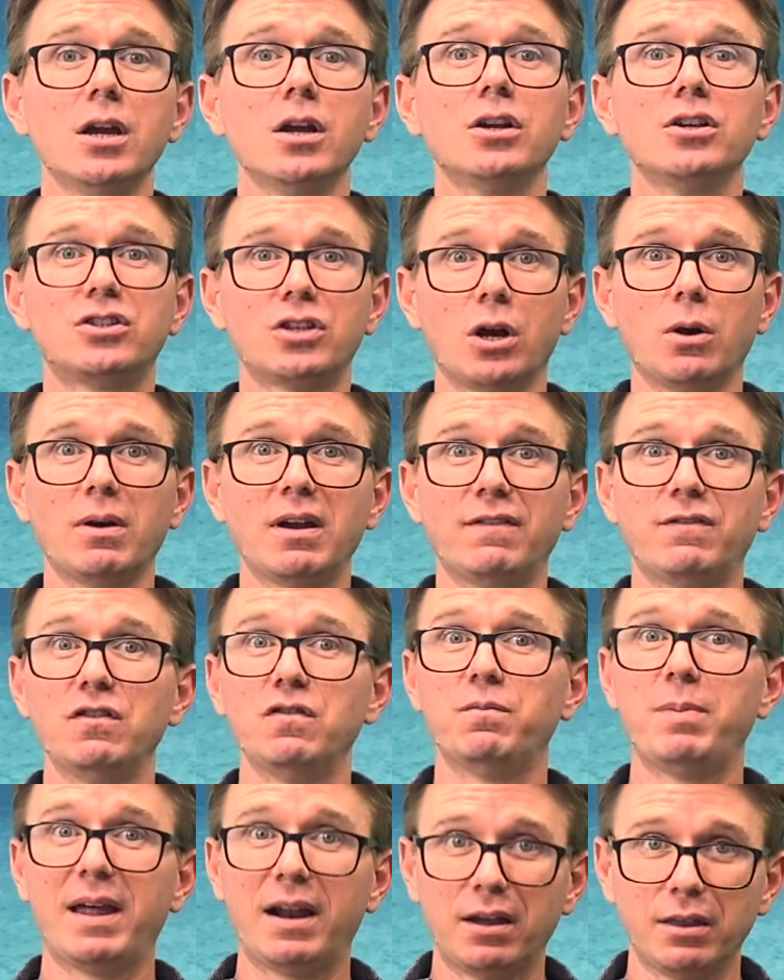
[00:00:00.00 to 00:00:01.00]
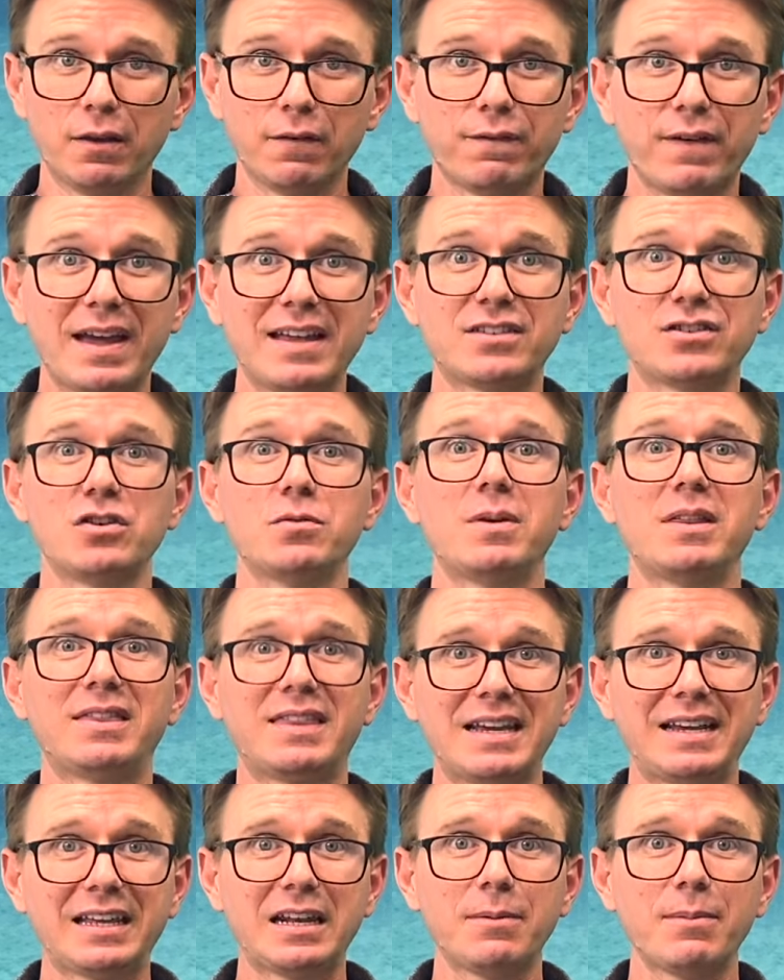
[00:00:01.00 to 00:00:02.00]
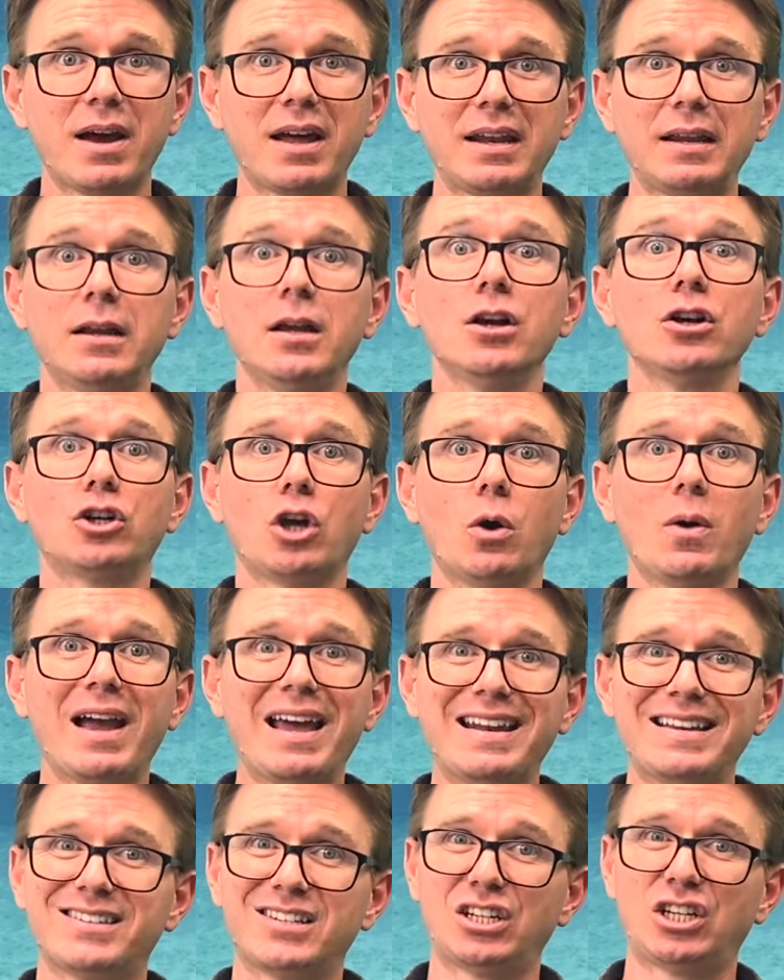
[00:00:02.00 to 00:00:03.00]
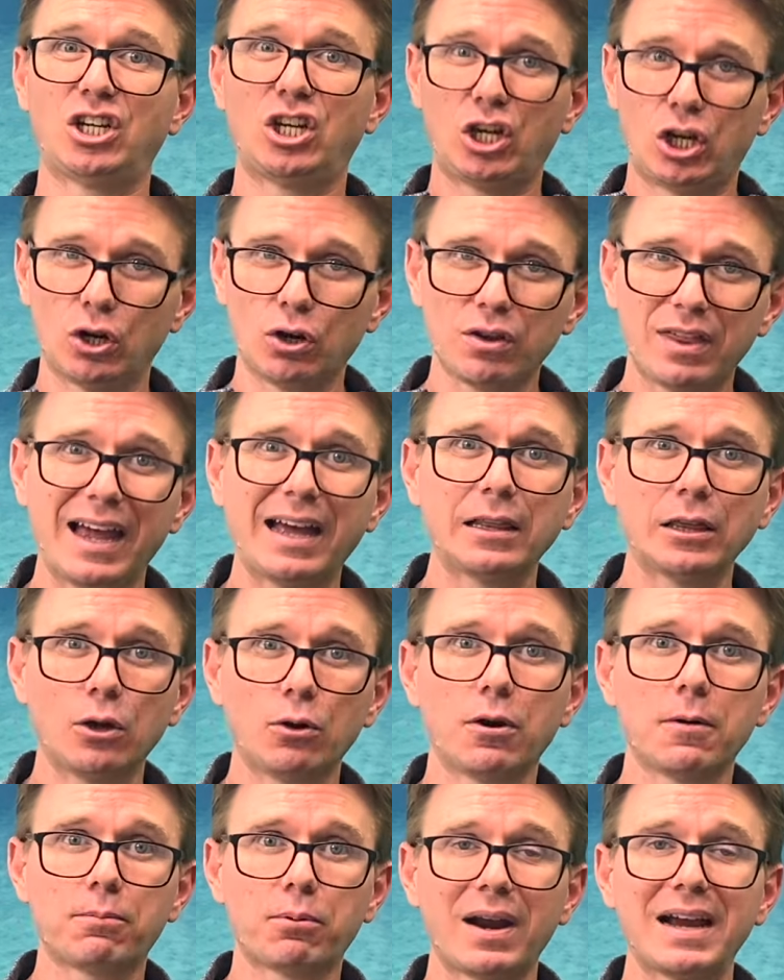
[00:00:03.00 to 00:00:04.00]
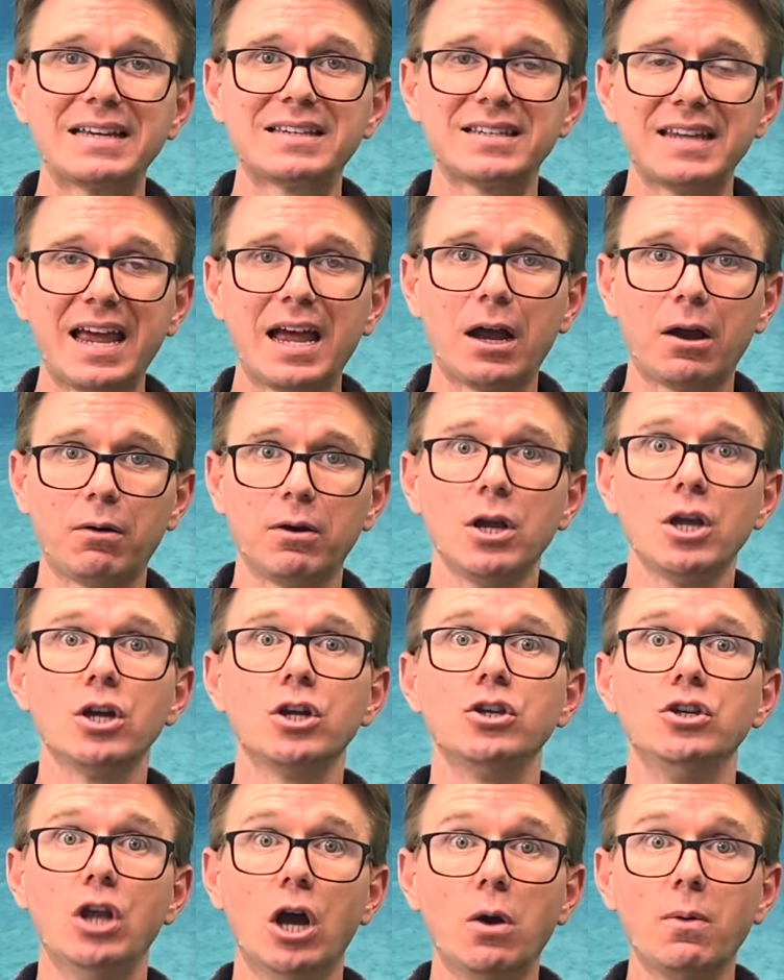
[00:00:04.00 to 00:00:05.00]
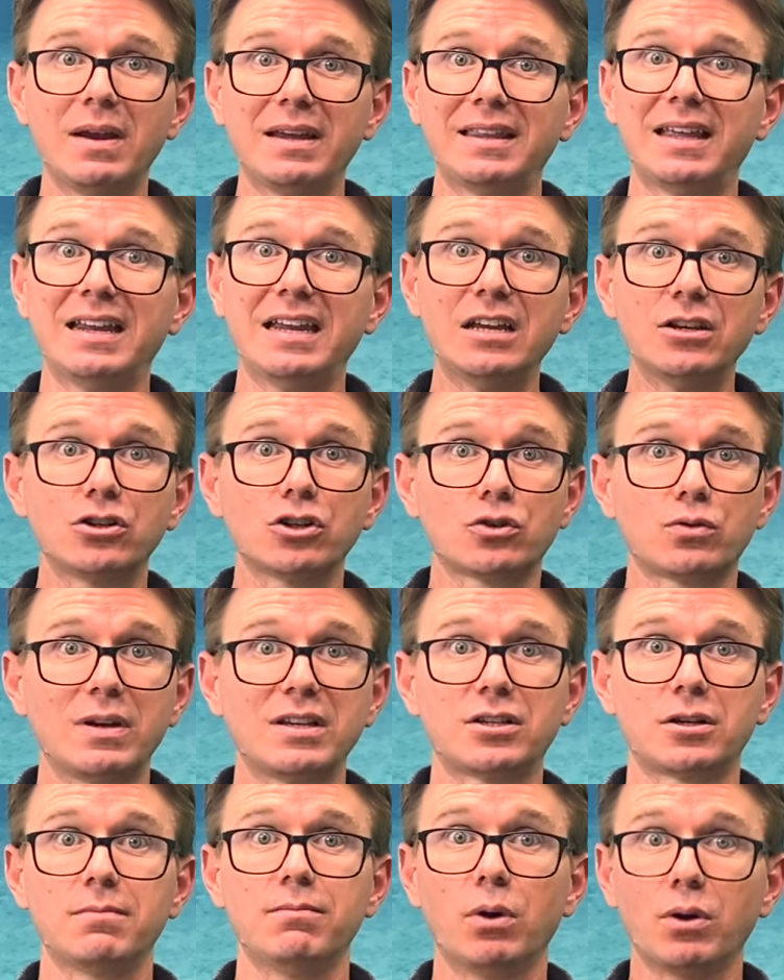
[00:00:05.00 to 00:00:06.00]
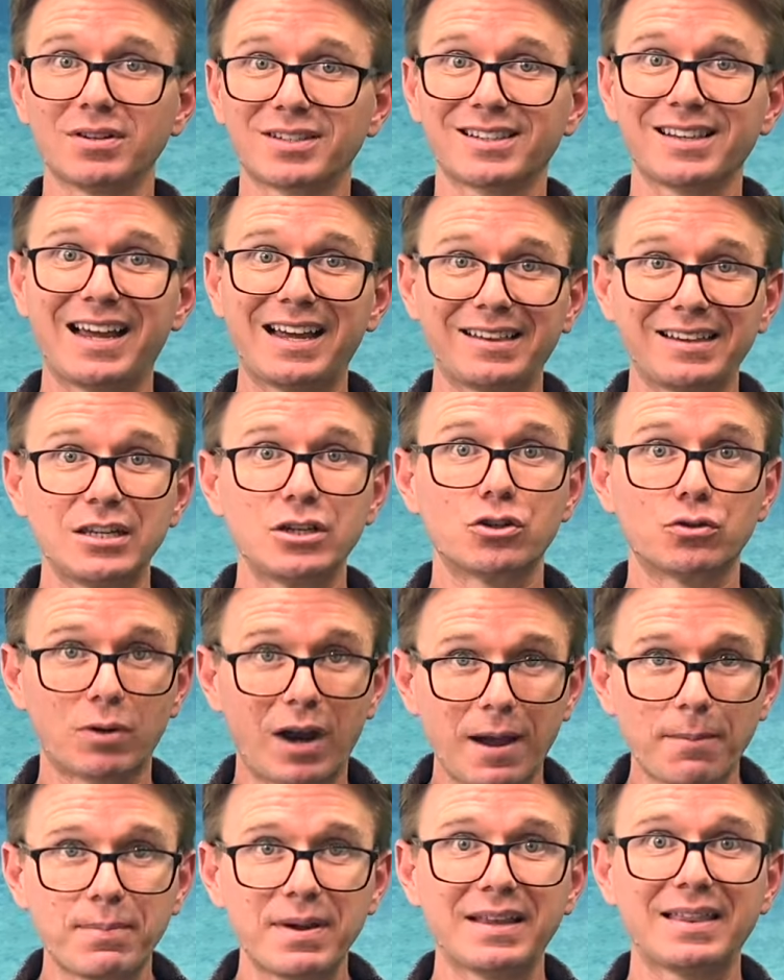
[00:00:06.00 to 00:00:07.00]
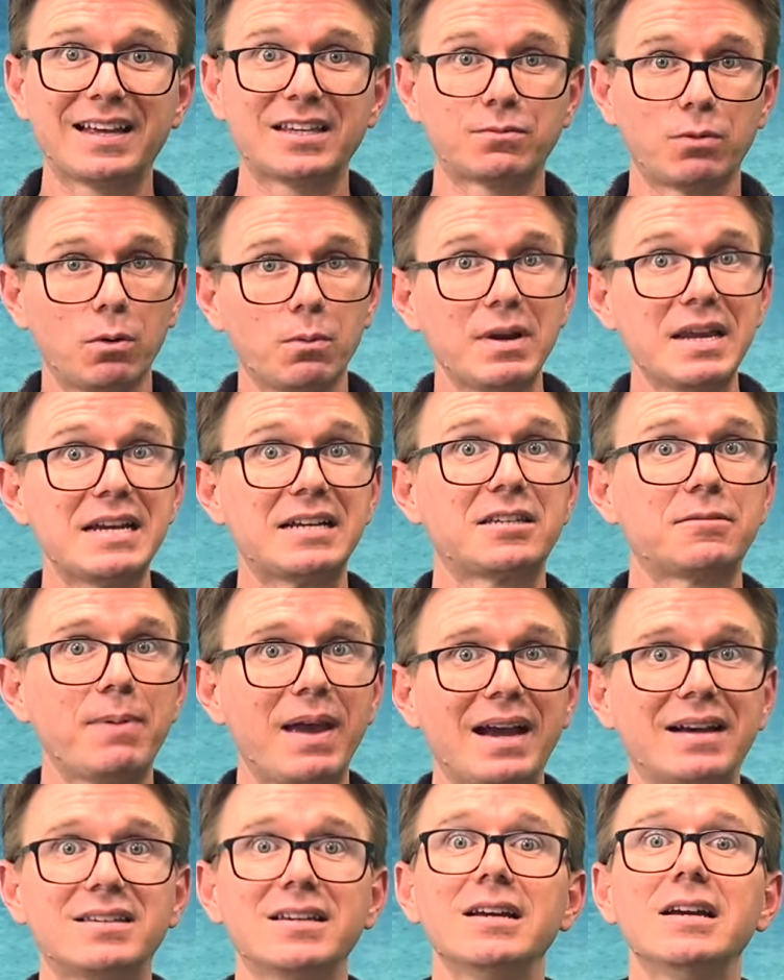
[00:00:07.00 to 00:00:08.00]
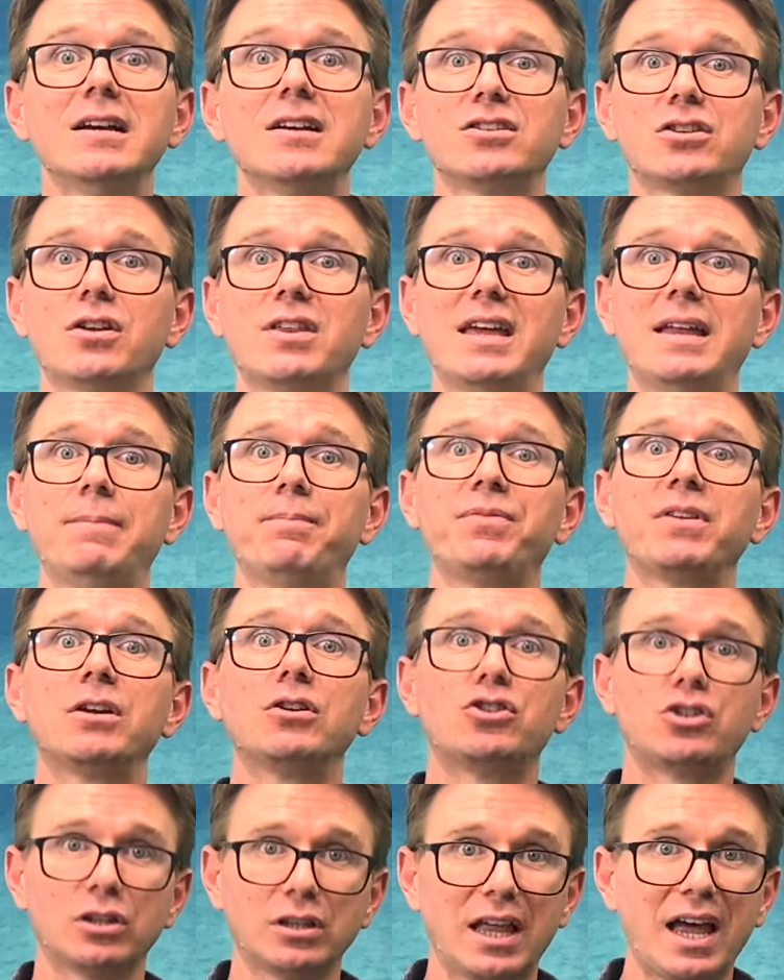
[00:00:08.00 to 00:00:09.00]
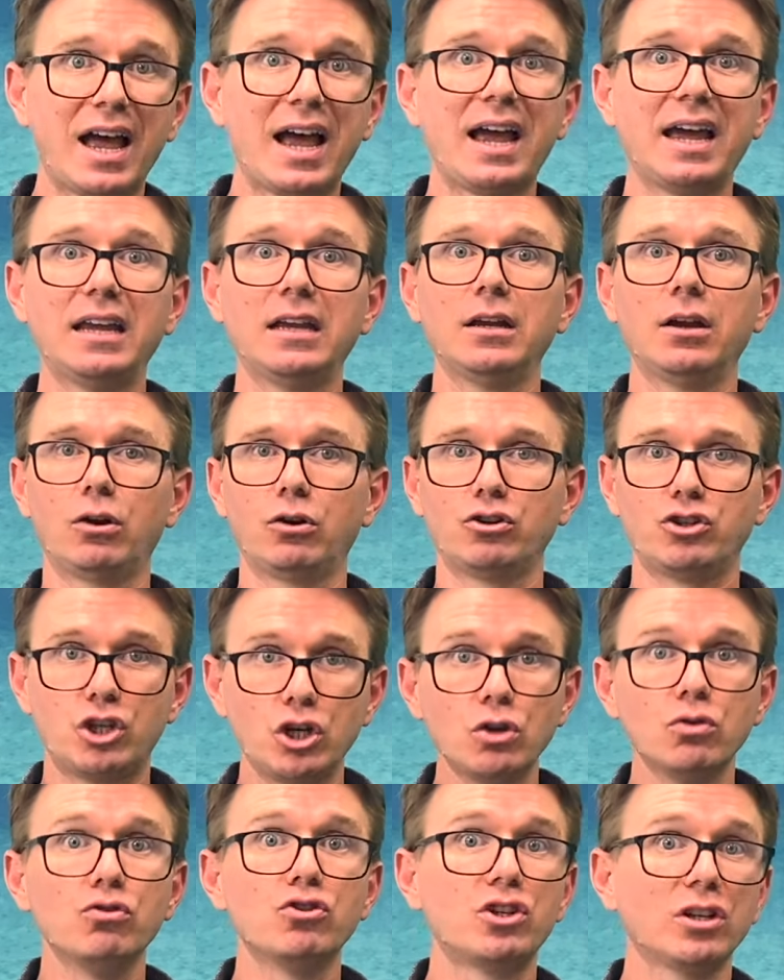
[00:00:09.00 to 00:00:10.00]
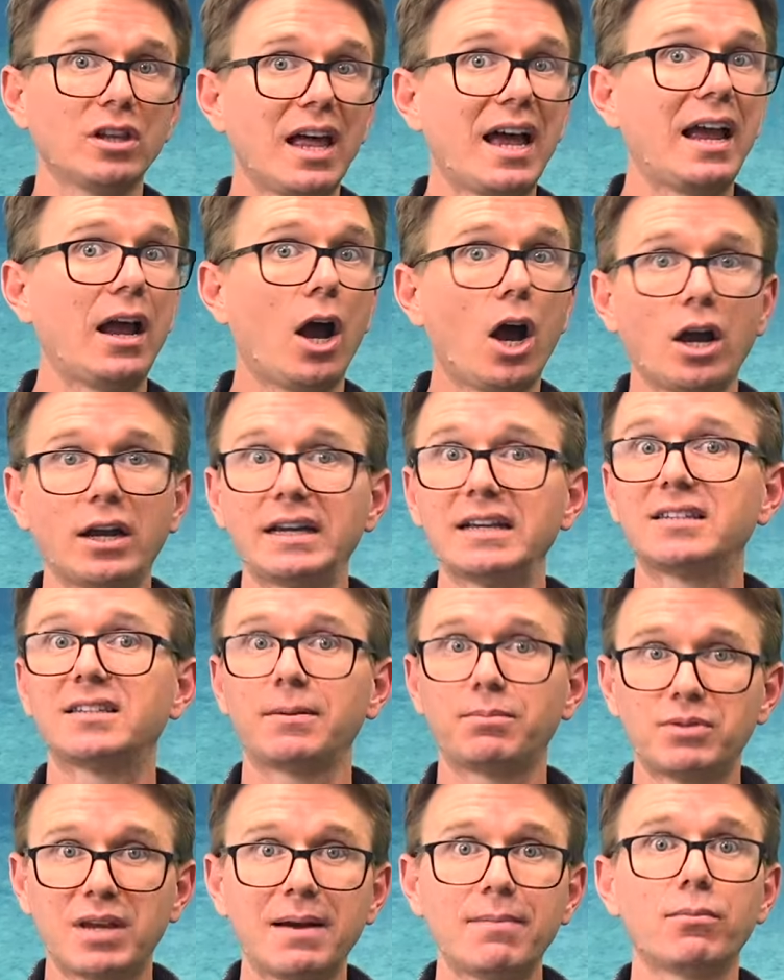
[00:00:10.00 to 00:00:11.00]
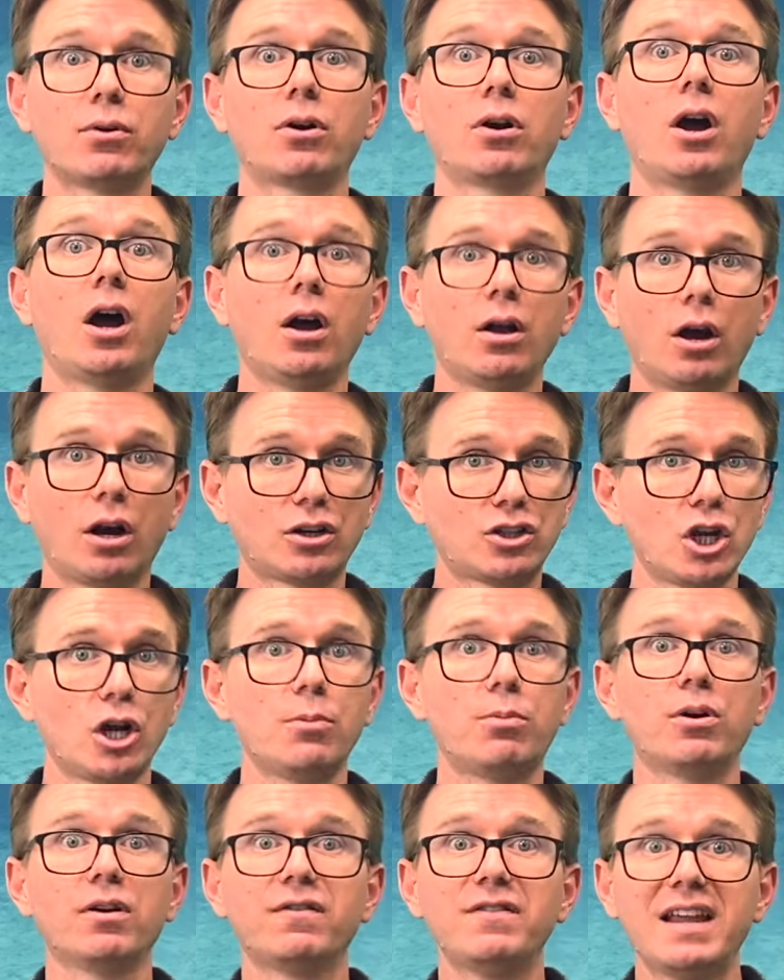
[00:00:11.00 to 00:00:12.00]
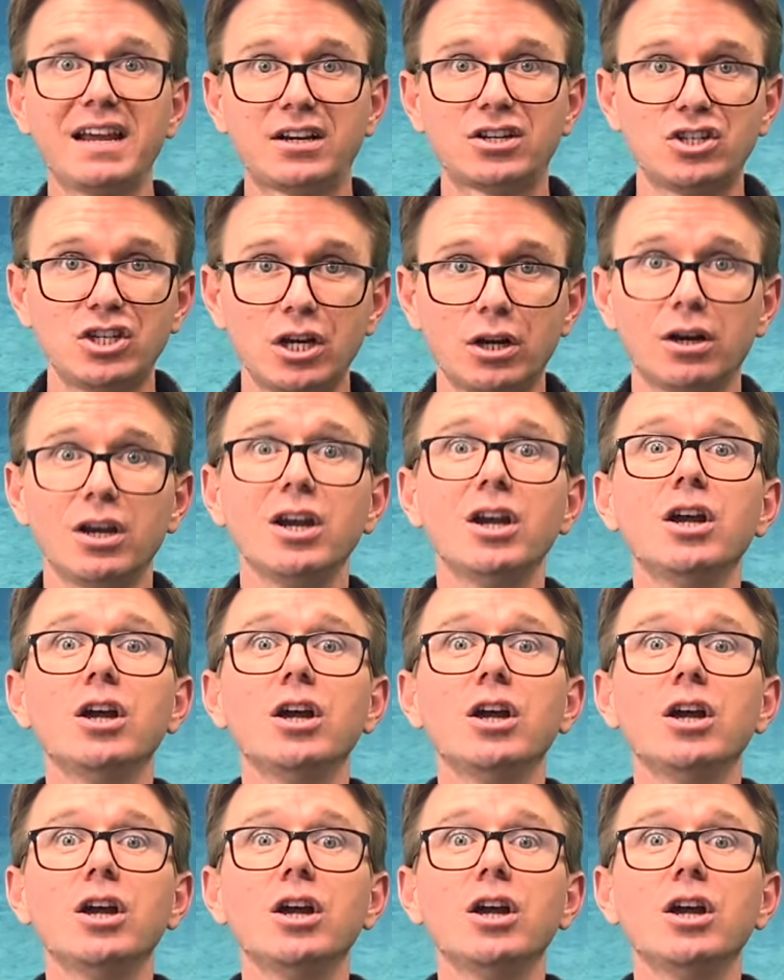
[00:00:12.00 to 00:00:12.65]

So if you've been on the fence or you've been thinking about it, go ahead and secure that lower price now, knowing that interest rates are most likely dropping. That's what we expect. So then July or June, July, August, September, October of next year,